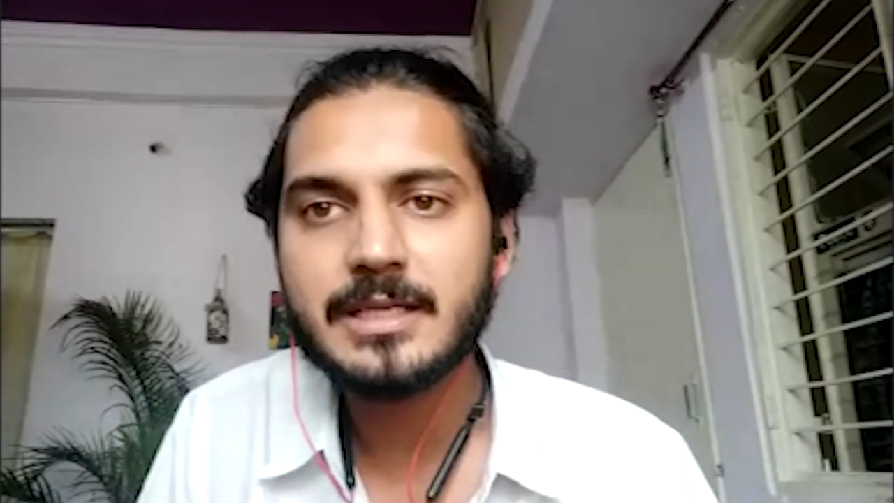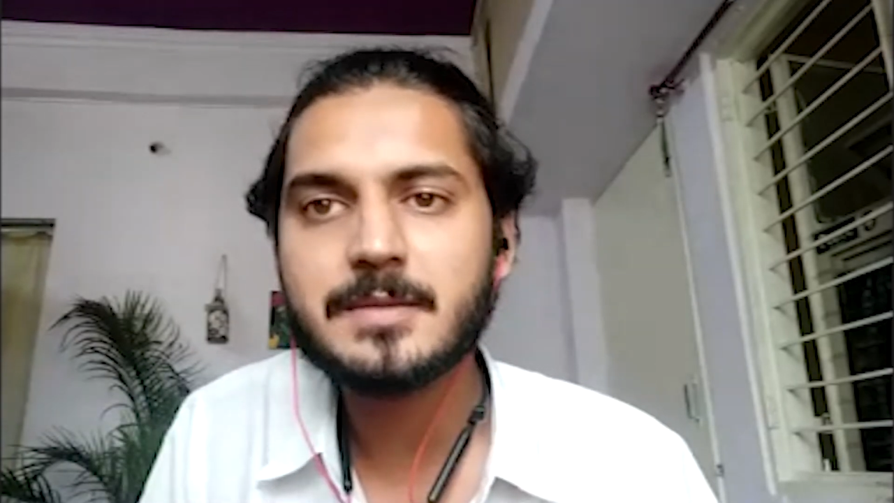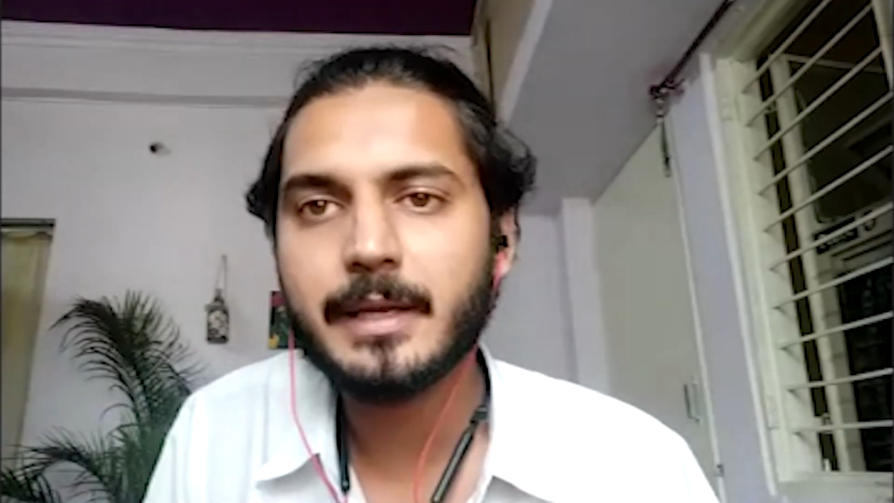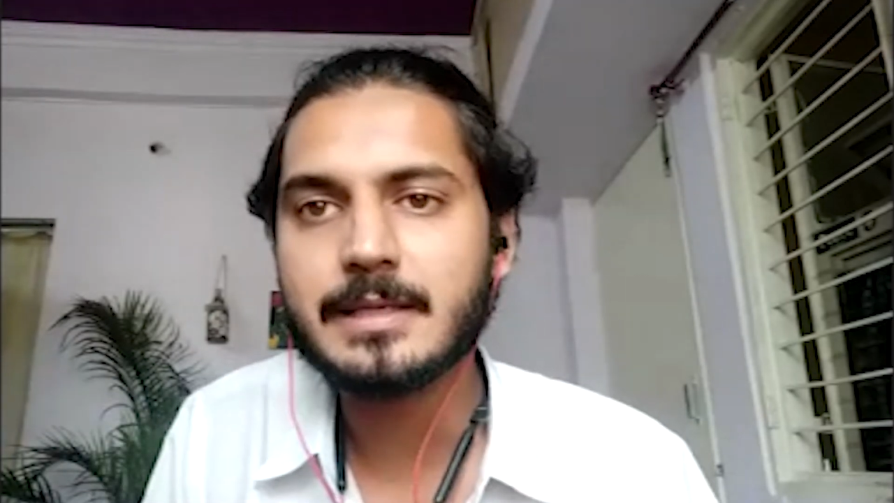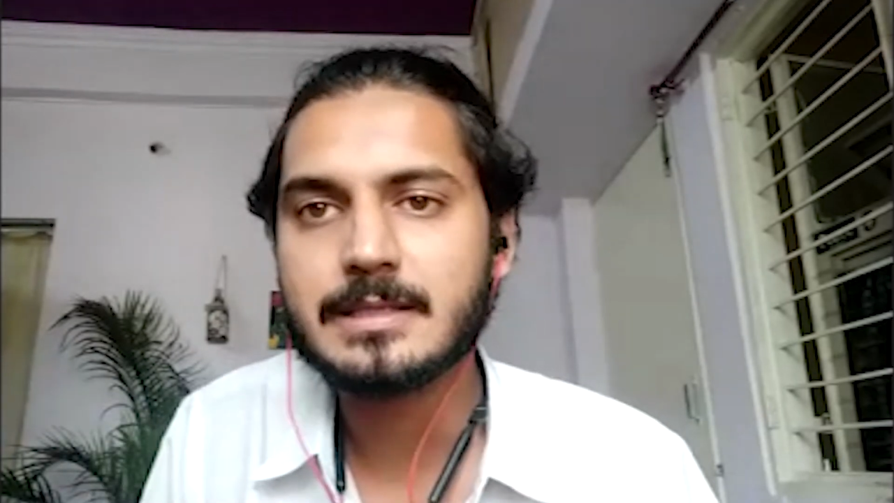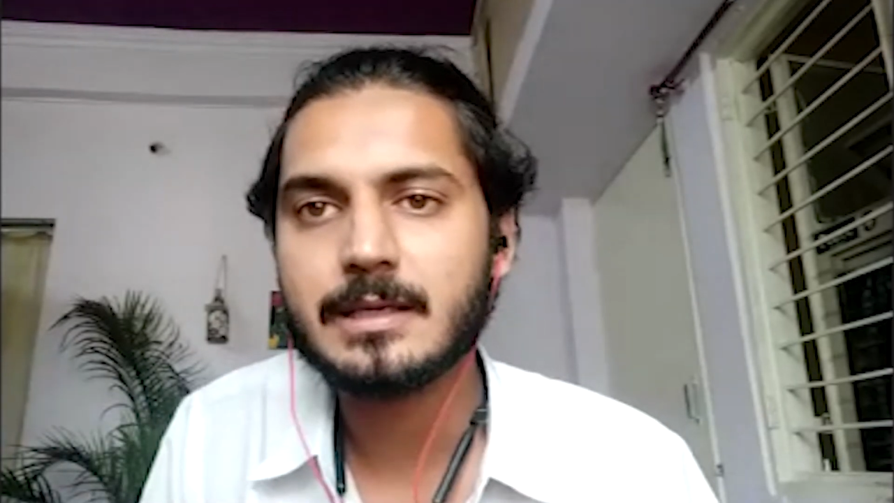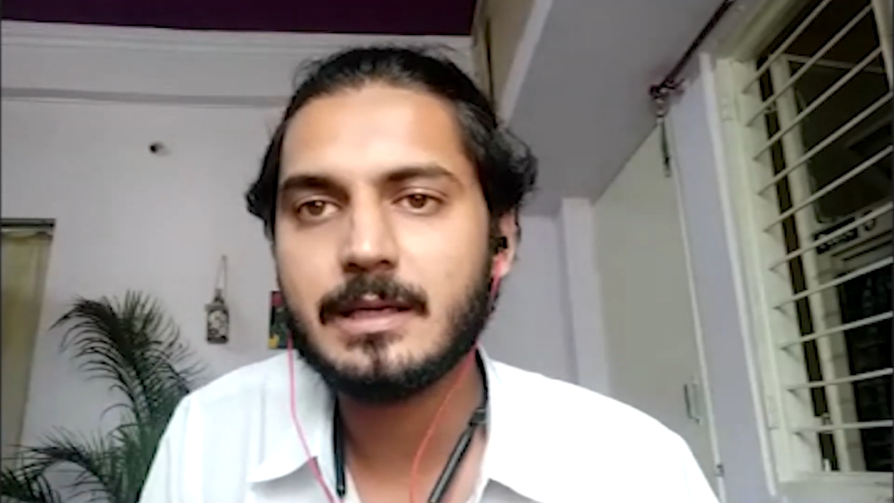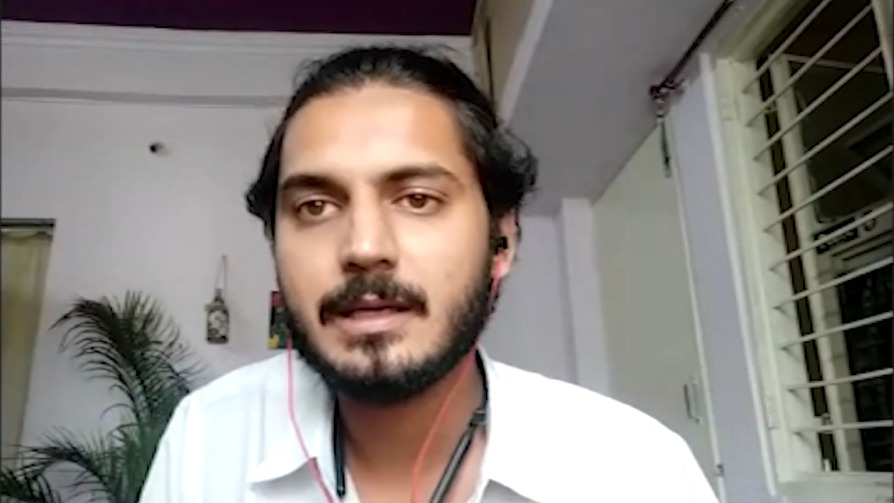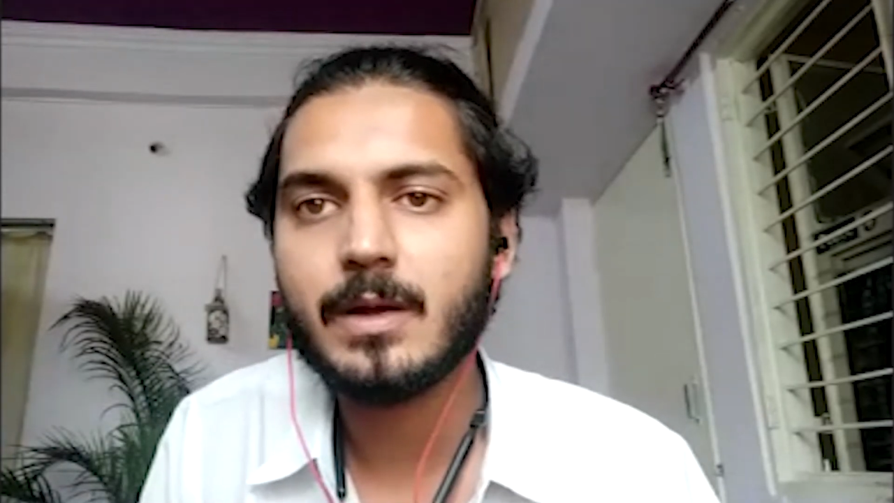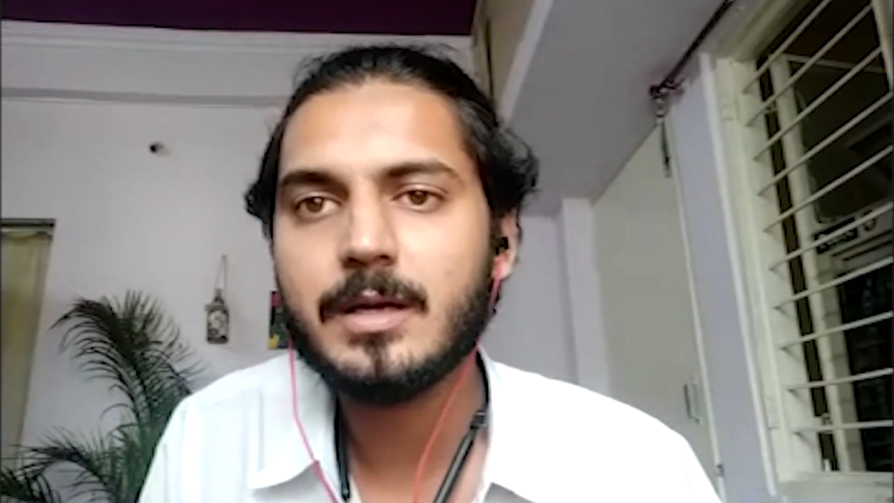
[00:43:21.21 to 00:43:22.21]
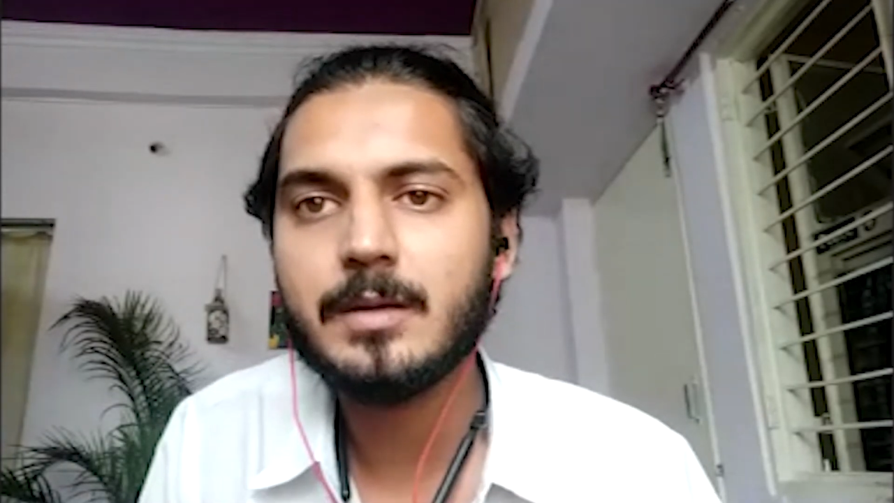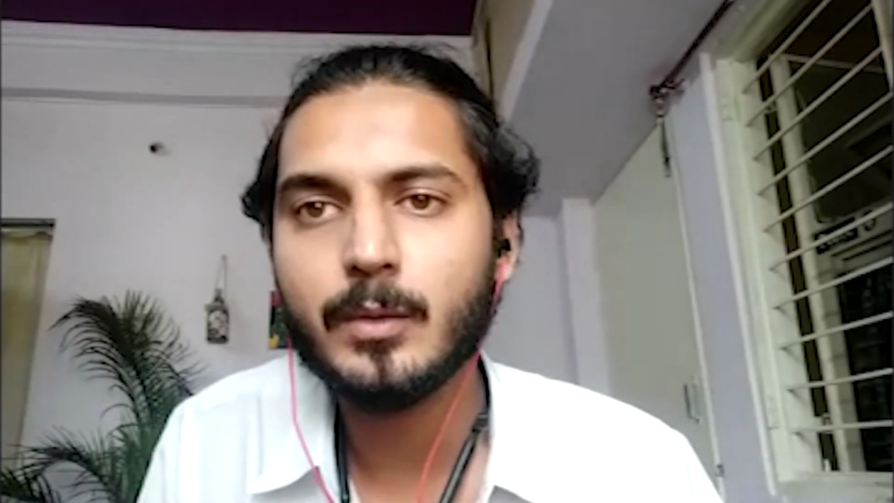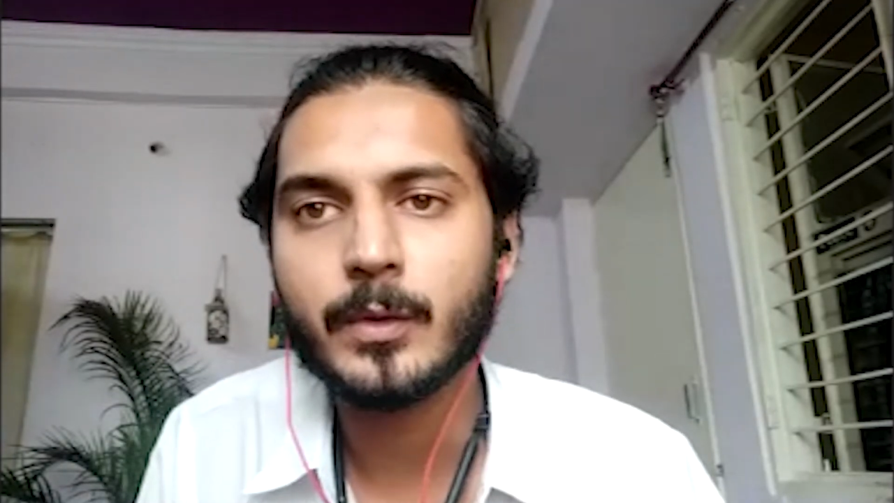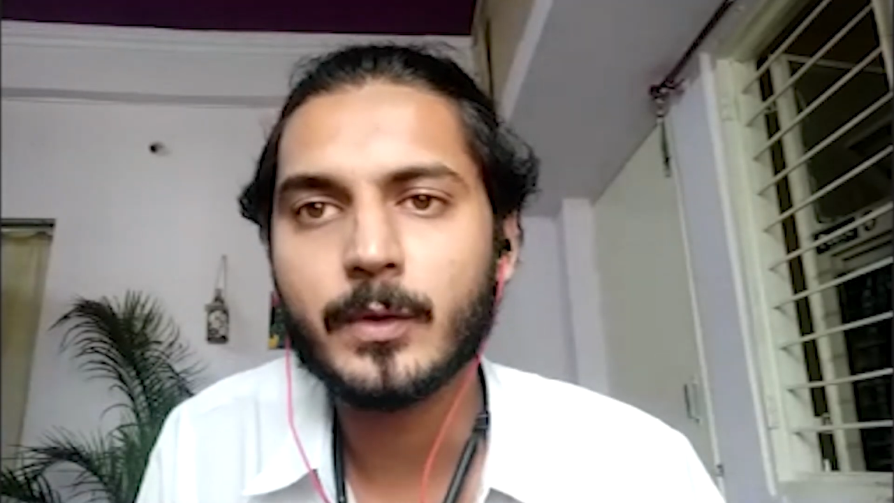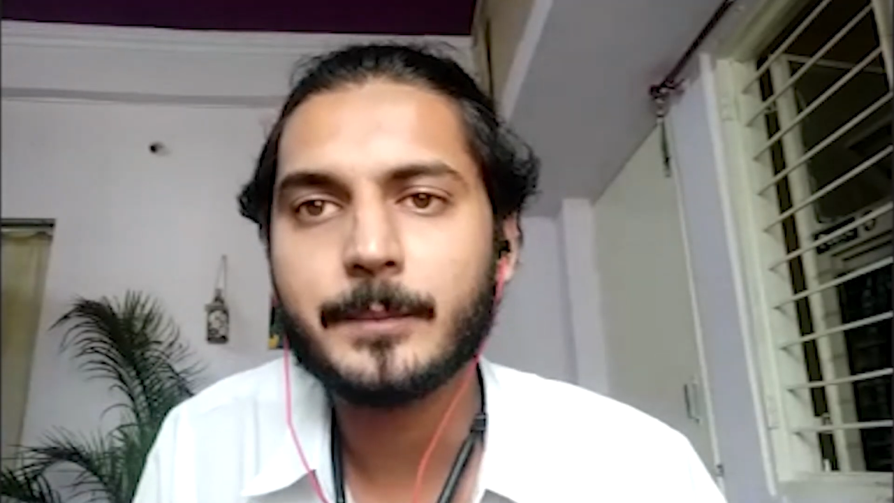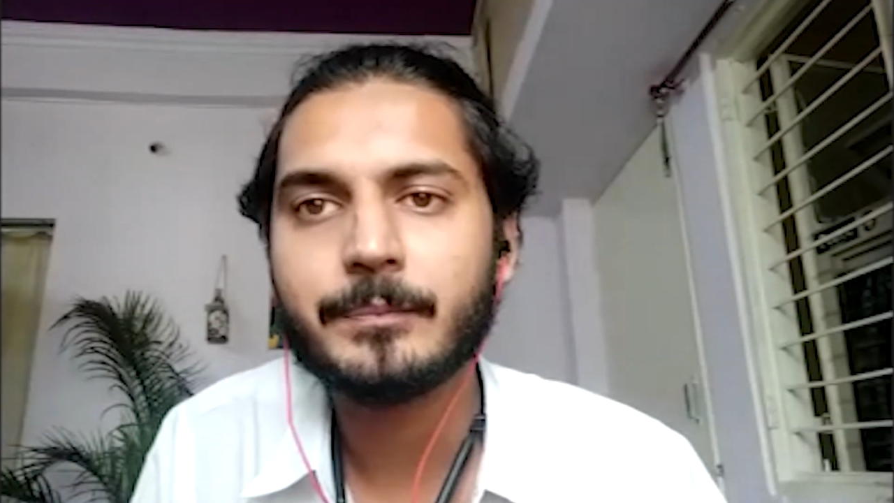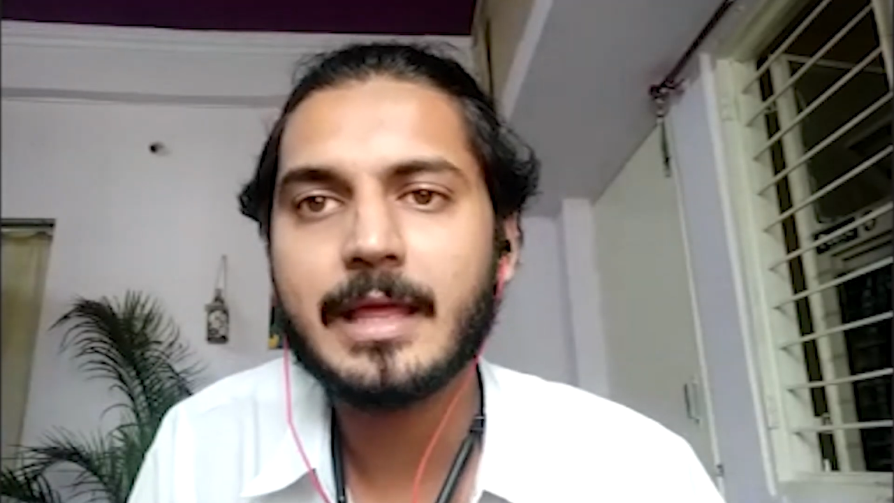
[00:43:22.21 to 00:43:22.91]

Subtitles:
space a lot more,